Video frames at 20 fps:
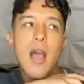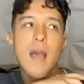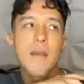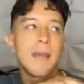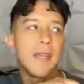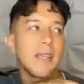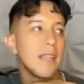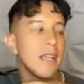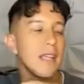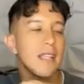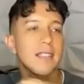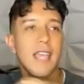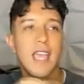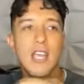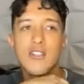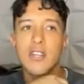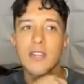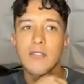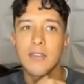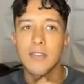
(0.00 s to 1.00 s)
I mean, it's
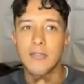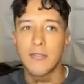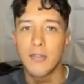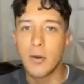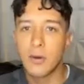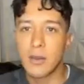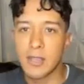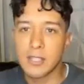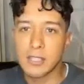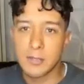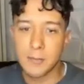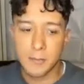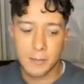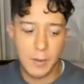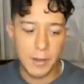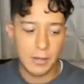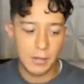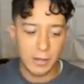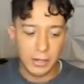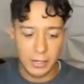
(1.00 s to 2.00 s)
HIV focused,
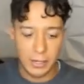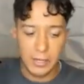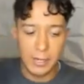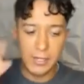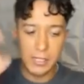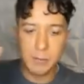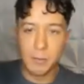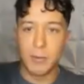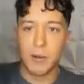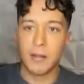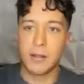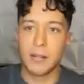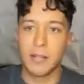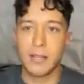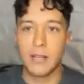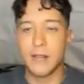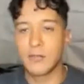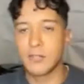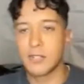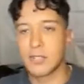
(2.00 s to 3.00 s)
but you're going to get a sprinkling
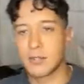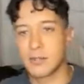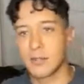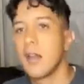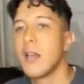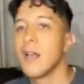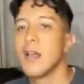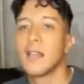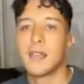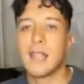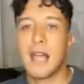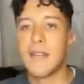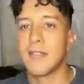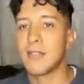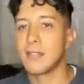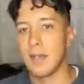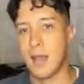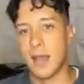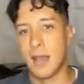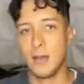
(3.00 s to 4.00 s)
of just
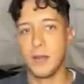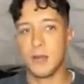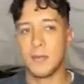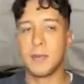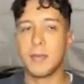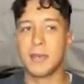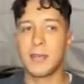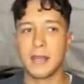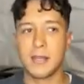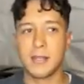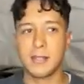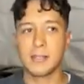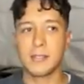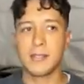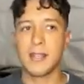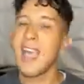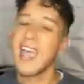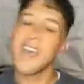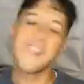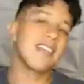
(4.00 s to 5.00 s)
lifestyle because,
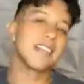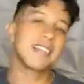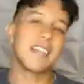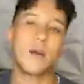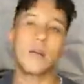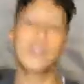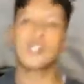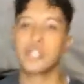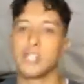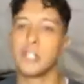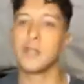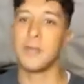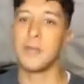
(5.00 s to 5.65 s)
and that's how it should